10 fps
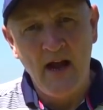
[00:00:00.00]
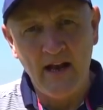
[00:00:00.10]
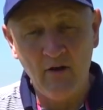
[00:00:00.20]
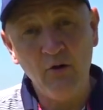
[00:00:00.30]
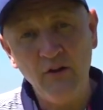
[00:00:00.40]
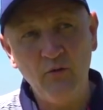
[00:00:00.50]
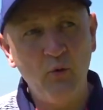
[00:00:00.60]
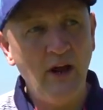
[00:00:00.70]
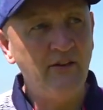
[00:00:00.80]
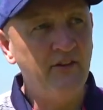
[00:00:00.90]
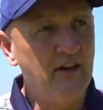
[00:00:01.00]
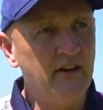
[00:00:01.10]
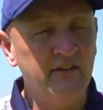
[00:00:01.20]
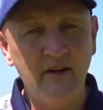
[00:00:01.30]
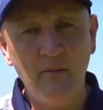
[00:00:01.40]
And I look at this wedge in
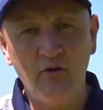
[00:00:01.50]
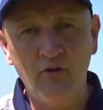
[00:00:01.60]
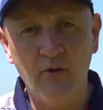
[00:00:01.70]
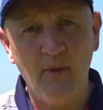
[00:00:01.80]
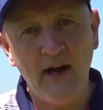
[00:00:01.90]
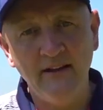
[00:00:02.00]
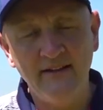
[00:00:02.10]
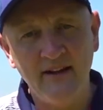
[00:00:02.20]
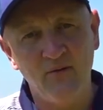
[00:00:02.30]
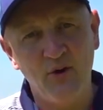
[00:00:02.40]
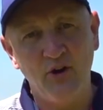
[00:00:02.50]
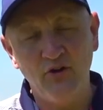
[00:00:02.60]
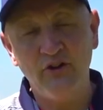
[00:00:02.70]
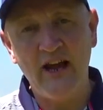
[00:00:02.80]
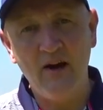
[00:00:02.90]
a similar sort of mindset really,
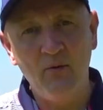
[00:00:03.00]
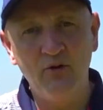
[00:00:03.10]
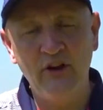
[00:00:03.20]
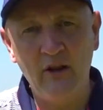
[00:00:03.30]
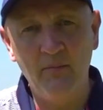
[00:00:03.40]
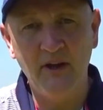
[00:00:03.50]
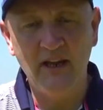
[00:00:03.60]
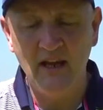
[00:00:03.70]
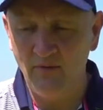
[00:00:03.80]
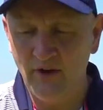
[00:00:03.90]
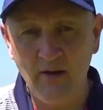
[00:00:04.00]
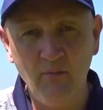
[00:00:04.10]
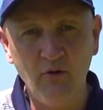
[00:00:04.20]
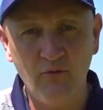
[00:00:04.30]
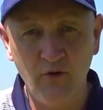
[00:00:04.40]
just how much help it gives, how
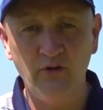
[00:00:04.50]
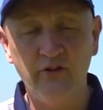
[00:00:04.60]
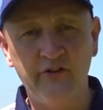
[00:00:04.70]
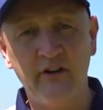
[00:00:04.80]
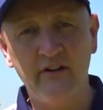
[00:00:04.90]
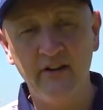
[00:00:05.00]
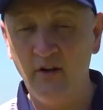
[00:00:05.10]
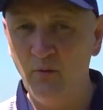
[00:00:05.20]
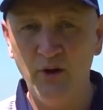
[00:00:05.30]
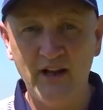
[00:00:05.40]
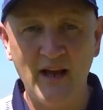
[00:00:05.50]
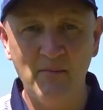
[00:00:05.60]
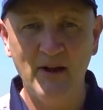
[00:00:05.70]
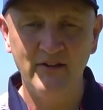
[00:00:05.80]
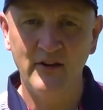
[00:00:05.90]
much versatility, the word I kept
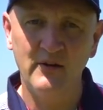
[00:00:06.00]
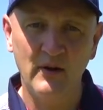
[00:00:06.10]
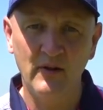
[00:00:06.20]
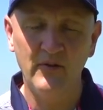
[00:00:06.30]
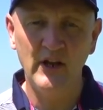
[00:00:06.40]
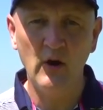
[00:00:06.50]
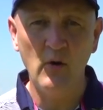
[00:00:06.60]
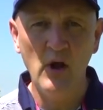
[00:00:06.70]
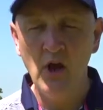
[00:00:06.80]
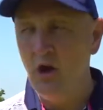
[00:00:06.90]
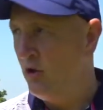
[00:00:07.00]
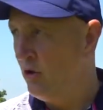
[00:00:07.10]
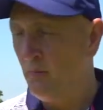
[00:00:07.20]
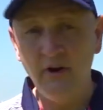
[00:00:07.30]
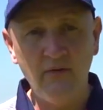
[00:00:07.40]
mentioning throughout the video,
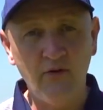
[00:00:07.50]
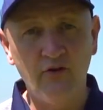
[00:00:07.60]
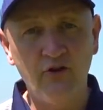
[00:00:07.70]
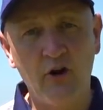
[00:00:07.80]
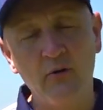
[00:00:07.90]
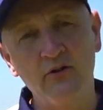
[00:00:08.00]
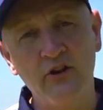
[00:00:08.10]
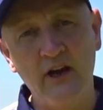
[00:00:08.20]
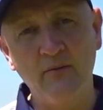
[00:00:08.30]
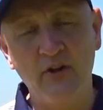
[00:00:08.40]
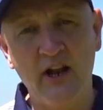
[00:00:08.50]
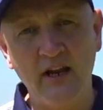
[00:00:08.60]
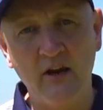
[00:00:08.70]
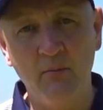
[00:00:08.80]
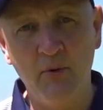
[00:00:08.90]
number of different shot types that I
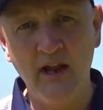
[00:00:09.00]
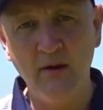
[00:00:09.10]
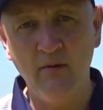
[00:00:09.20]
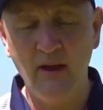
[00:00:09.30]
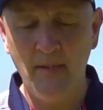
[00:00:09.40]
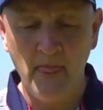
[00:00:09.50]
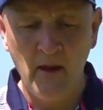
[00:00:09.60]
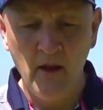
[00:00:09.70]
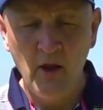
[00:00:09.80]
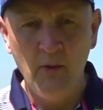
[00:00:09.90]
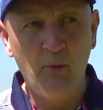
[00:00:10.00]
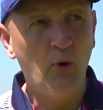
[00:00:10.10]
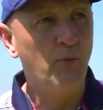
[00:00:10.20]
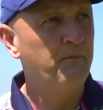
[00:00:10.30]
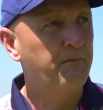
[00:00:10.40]
can play with it. But